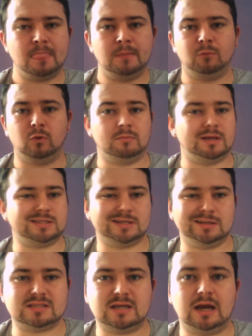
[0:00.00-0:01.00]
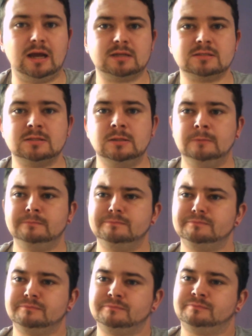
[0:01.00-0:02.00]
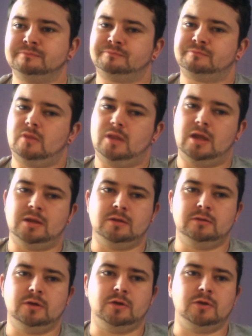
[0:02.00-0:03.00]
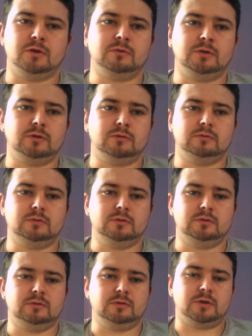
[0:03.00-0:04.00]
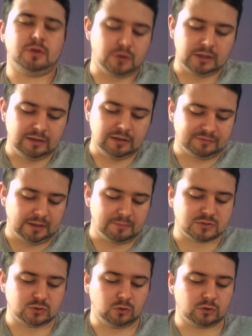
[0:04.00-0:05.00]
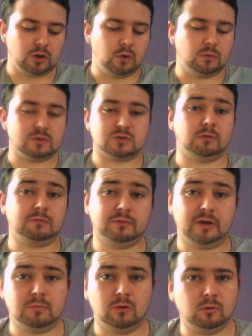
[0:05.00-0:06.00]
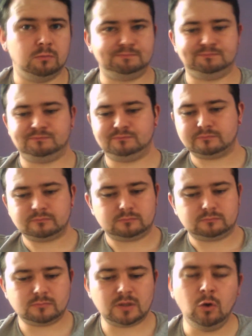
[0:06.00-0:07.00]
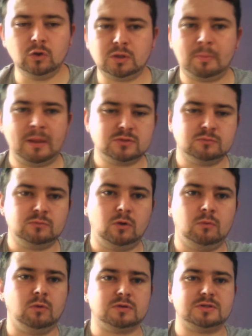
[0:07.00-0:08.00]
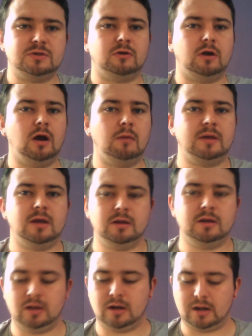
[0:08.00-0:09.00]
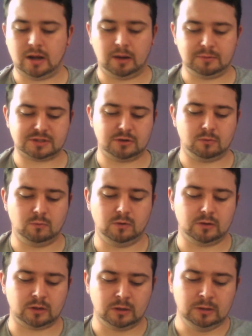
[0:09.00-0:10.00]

or the magical attacks, then you can let Flaming Sword go and stop Fireball. It all depends on what's in your army and how it's going to work.